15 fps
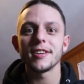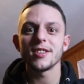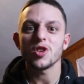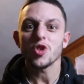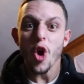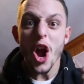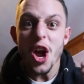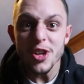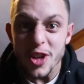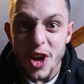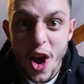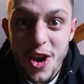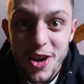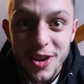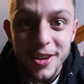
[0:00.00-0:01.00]
It's
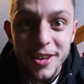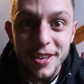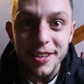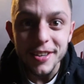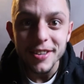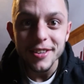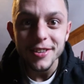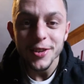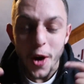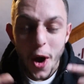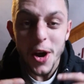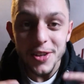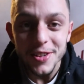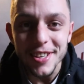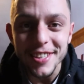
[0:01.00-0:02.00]
crazy.
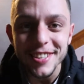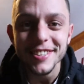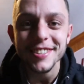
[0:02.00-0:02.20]
Crazy.